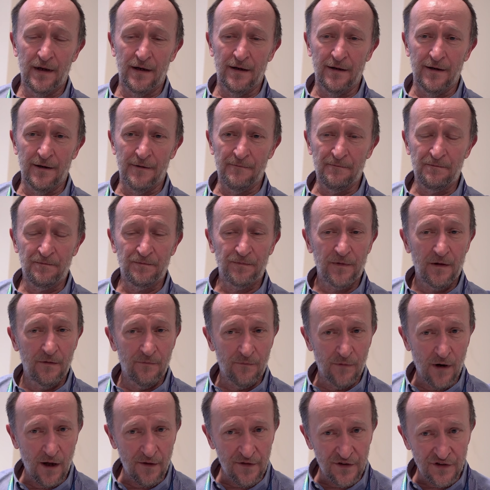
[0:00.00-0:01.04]
um,
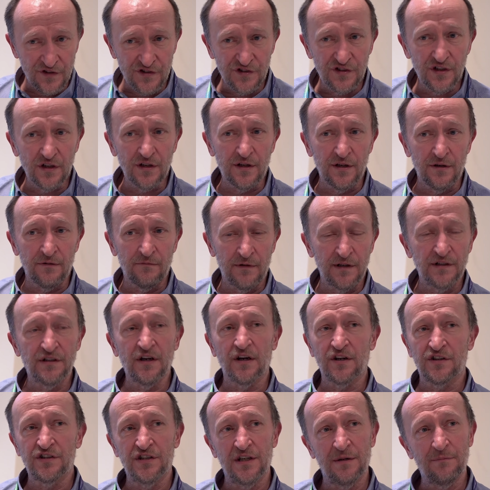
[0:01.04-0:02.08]
rather sudden
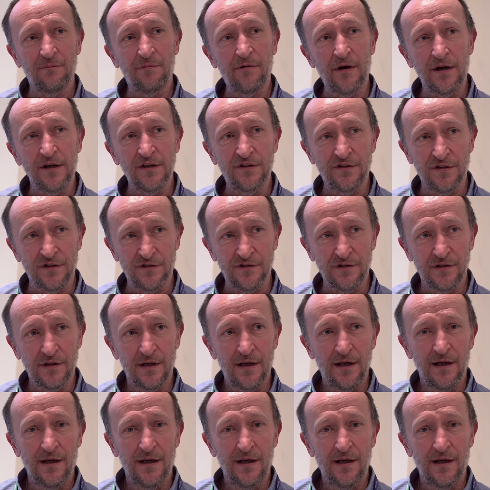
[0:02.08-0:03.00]
reduction in predators.